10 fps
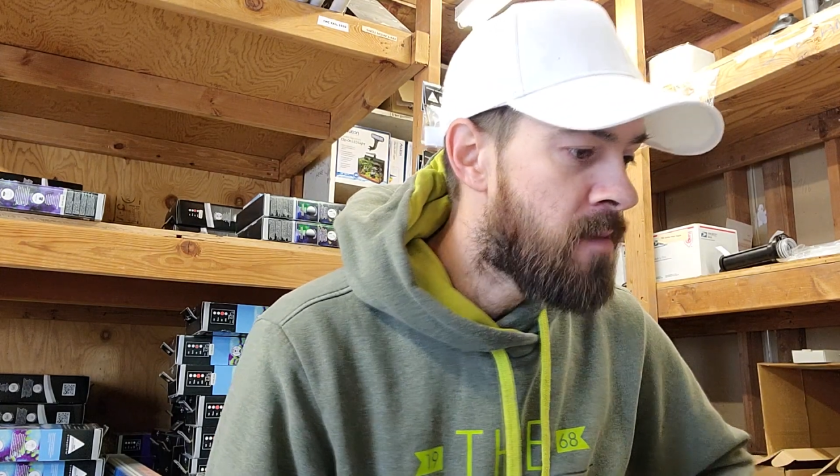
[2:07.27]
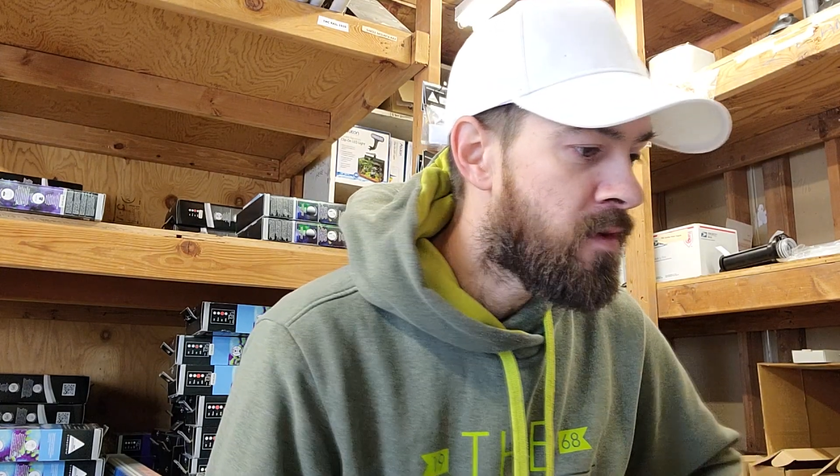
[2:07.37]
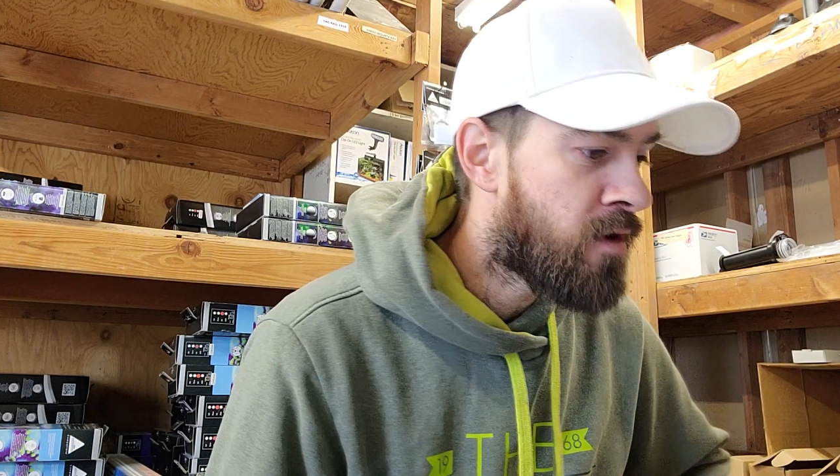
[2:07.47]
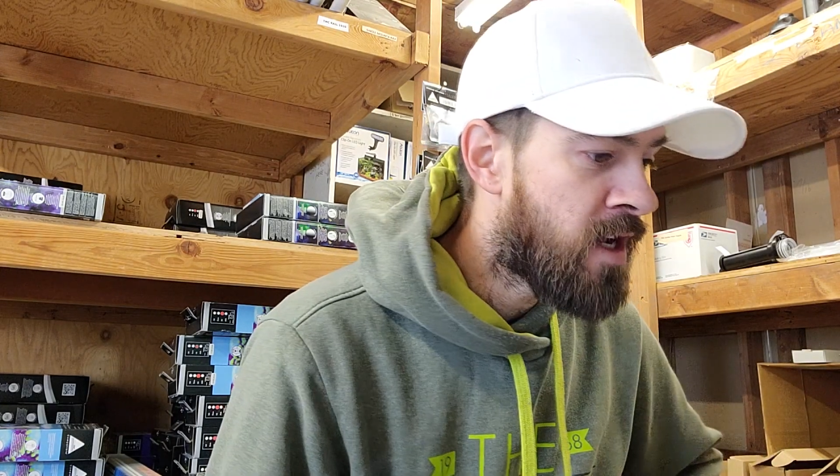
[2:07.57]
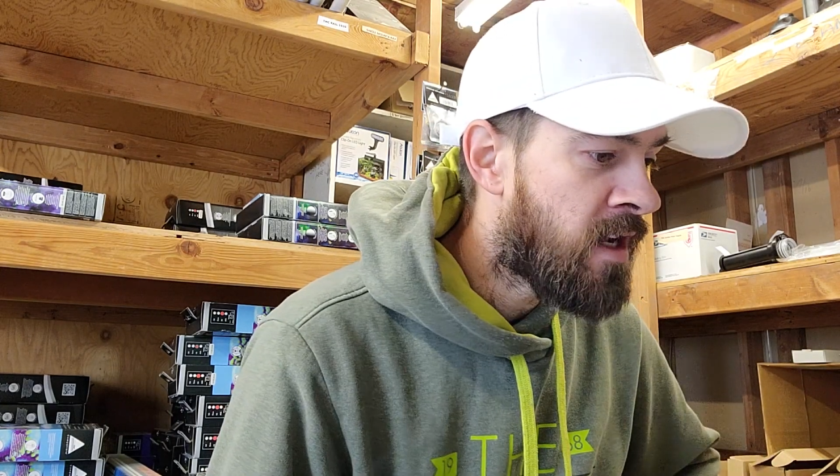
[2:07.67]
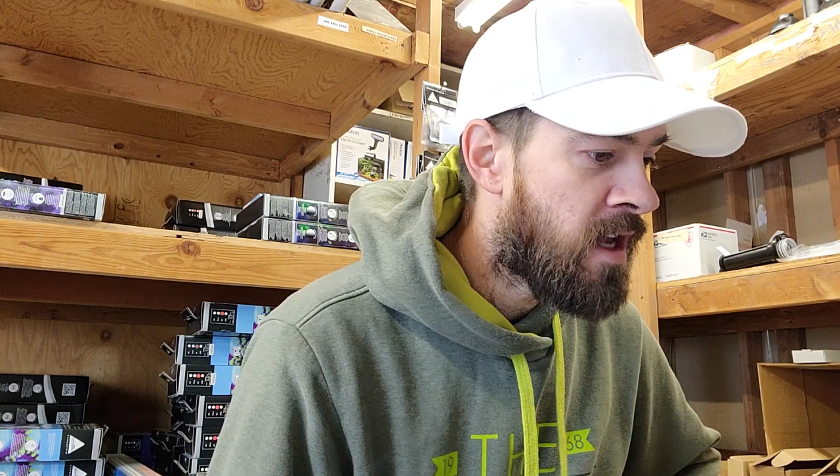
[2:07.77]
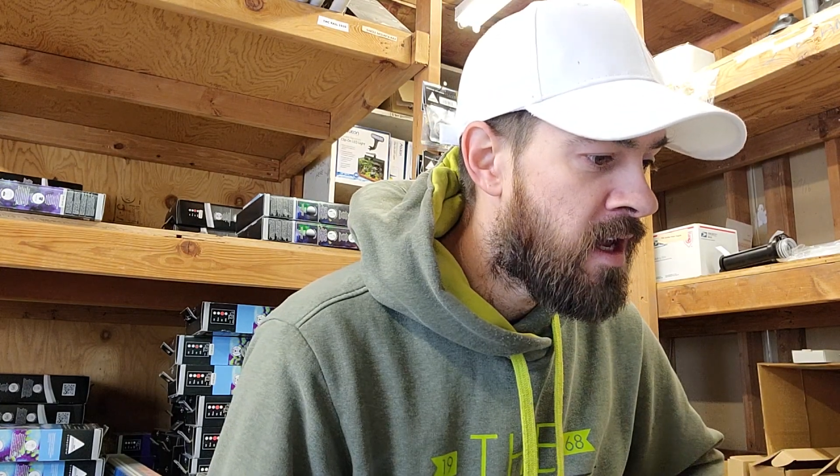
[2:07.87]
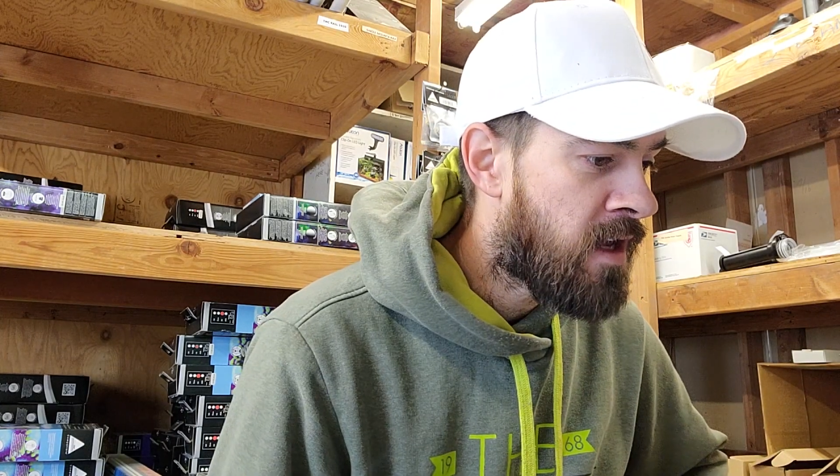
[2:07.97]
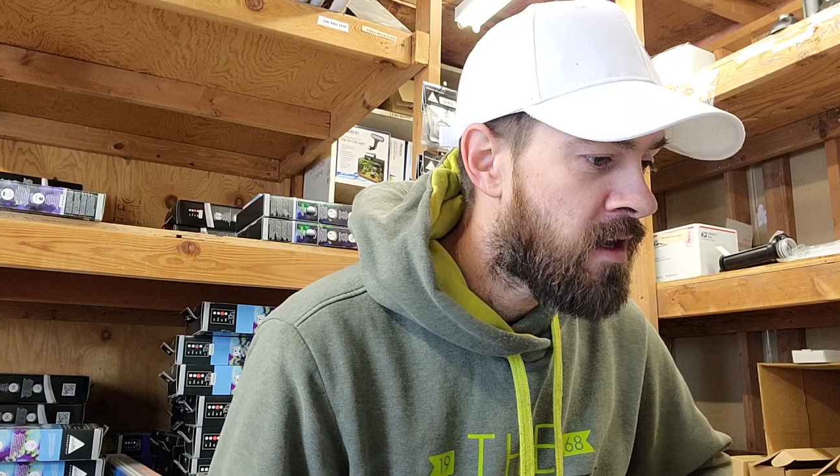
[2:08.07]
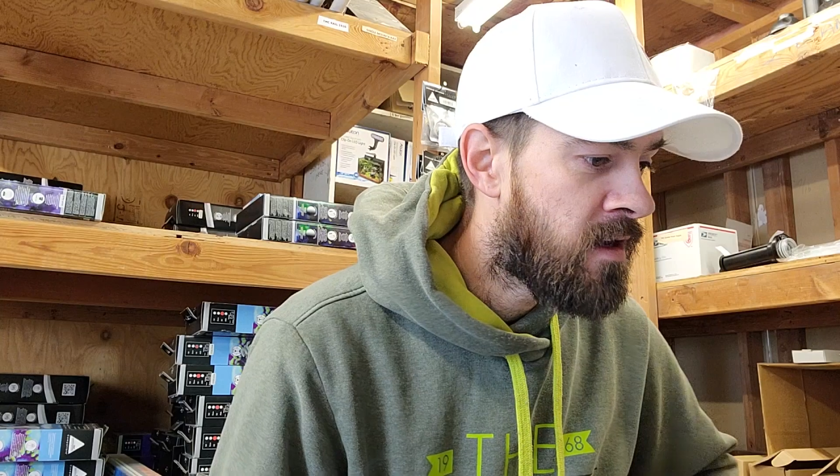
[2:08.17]
marine
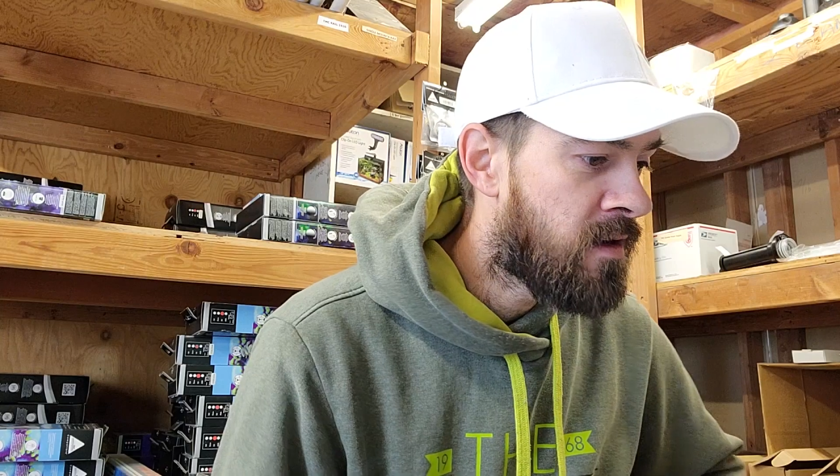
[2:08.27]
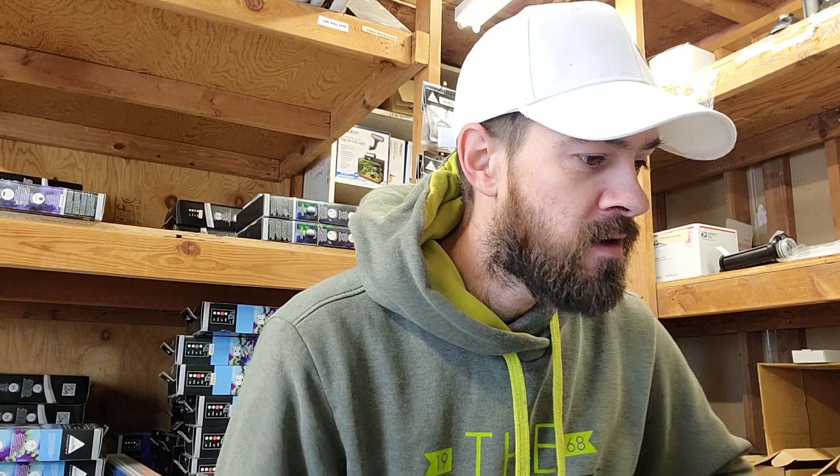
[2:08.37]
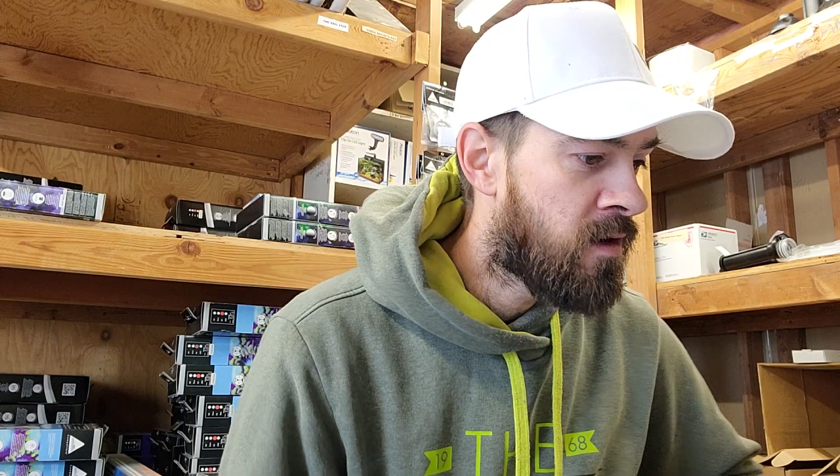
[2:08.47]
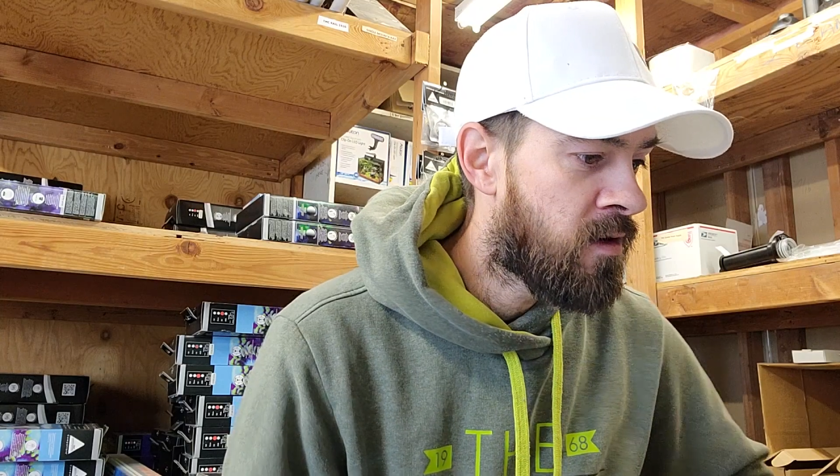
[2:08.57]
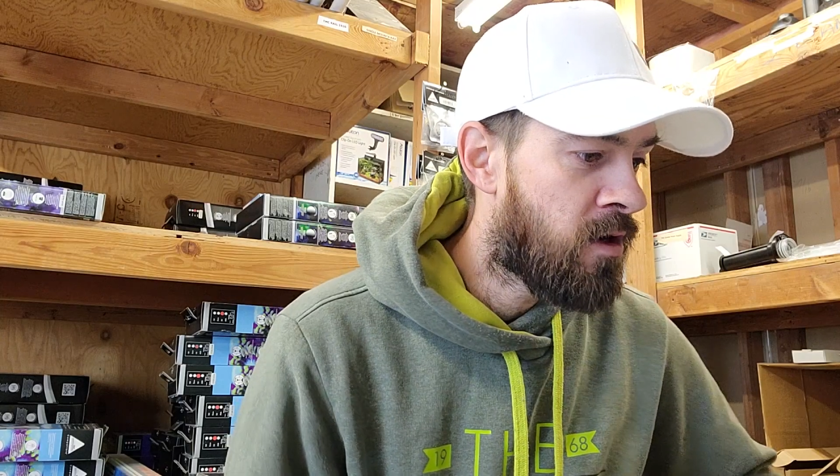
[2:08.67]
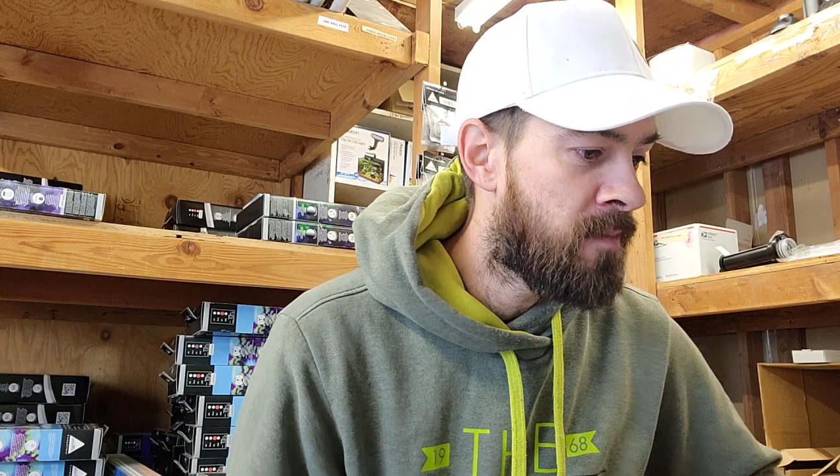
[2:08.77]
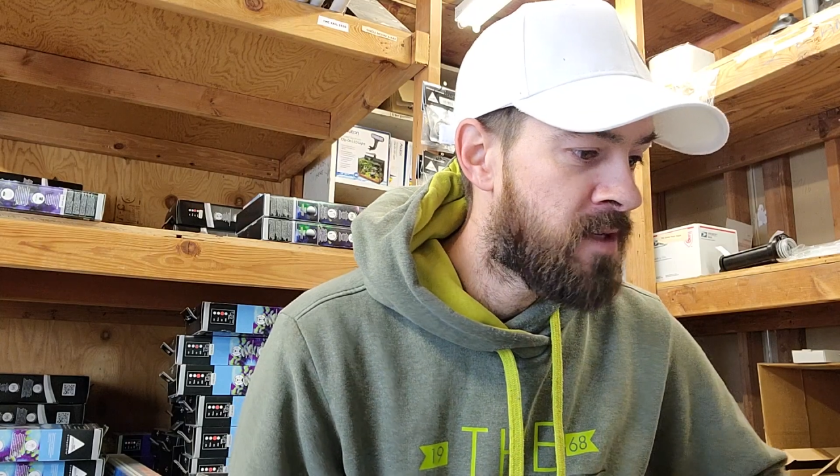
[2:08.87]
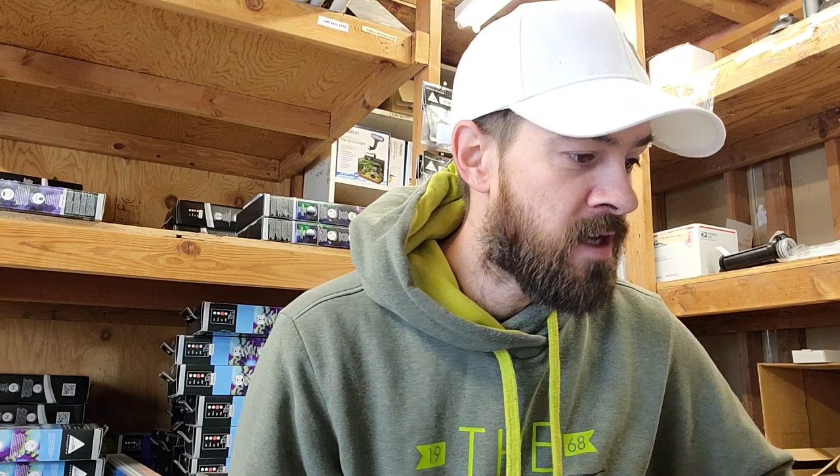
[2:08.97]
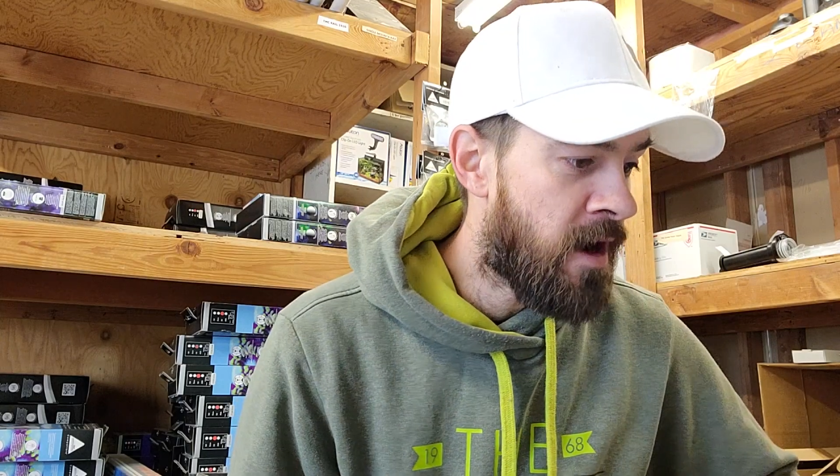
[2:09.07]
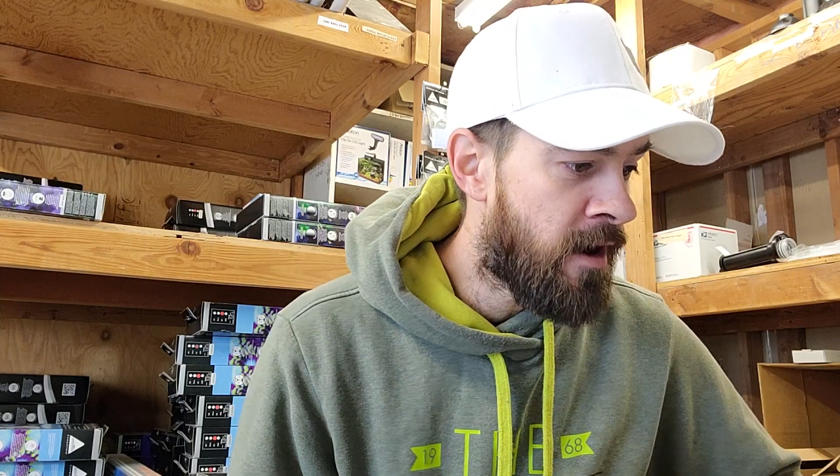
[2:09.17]
ick,
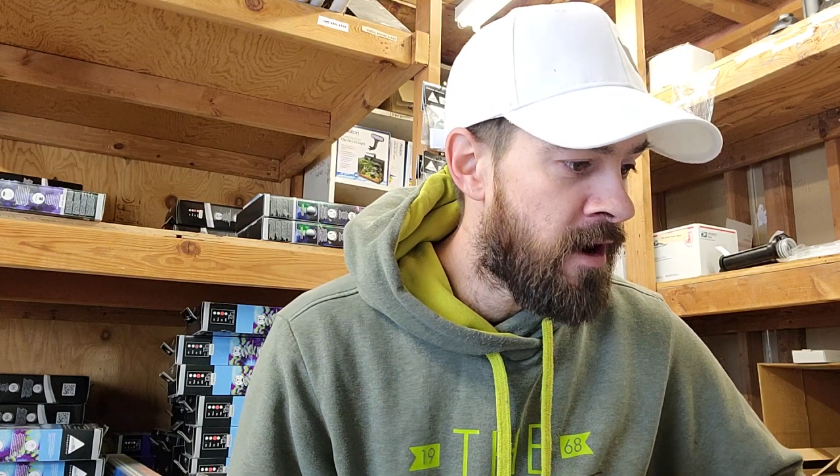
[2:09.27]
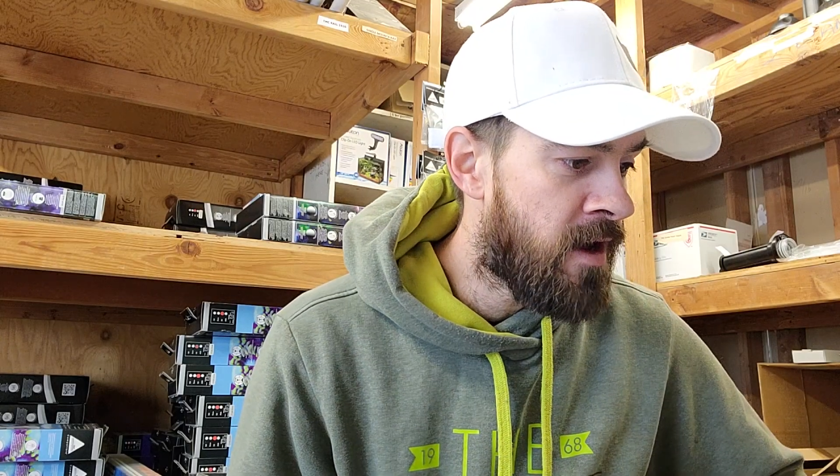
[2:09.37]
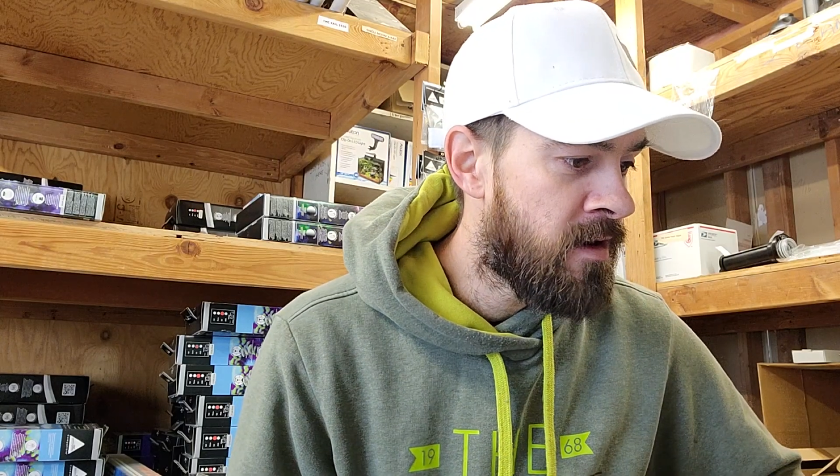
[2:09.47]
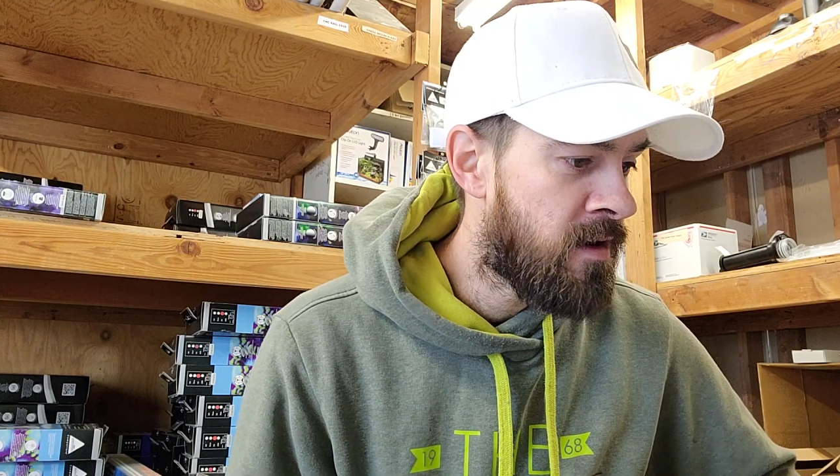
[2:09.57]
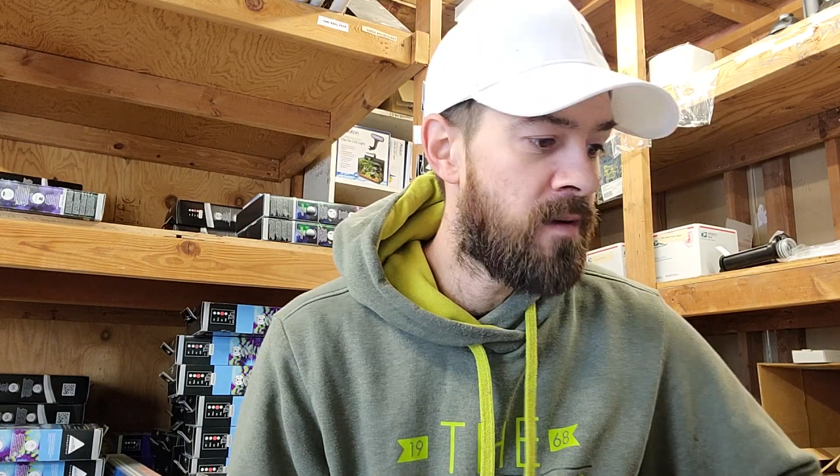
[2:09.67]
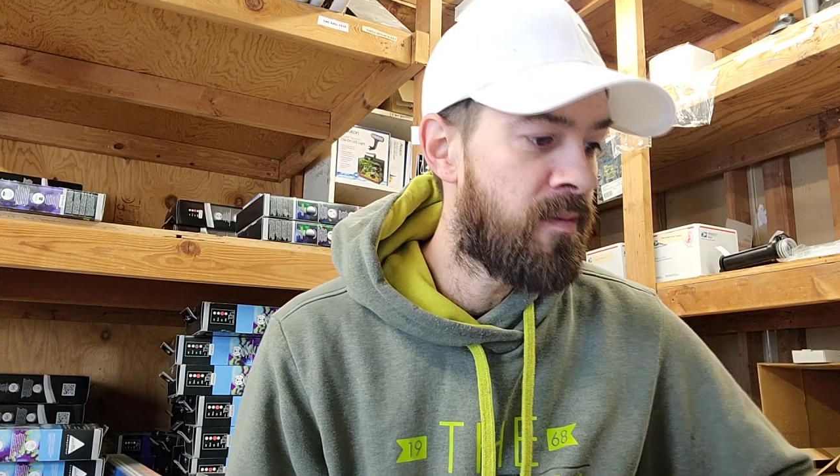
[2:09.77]
Cryptocaryon.